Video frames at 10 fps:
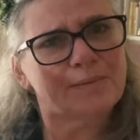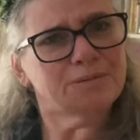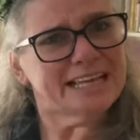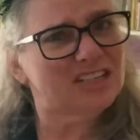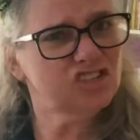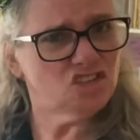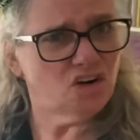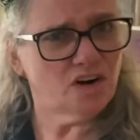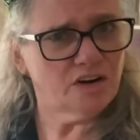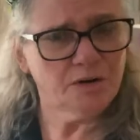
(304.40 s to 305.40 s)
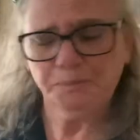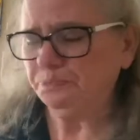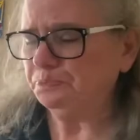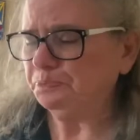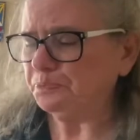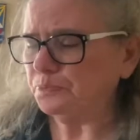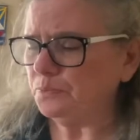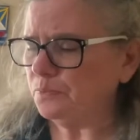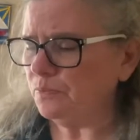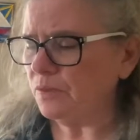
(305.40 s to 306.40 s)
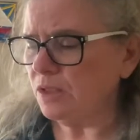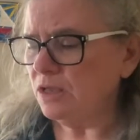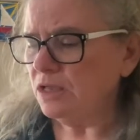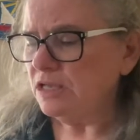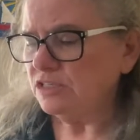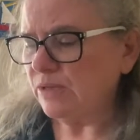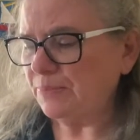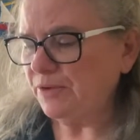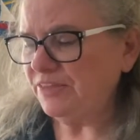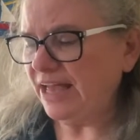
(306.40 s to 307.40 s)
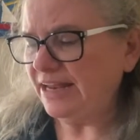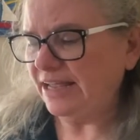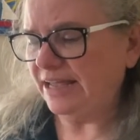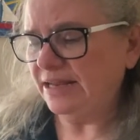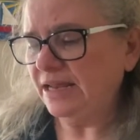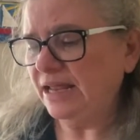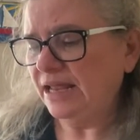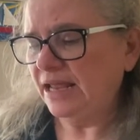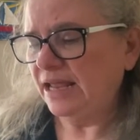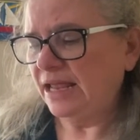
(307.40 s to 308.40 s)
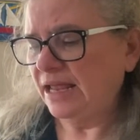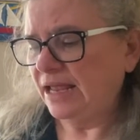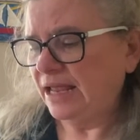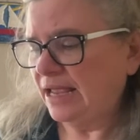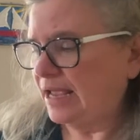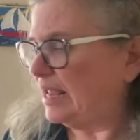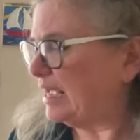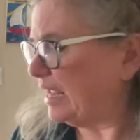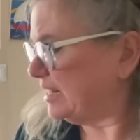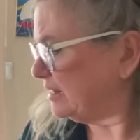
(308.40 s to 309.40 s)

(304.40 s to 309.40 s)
plant starter. So I put that in, and I got it a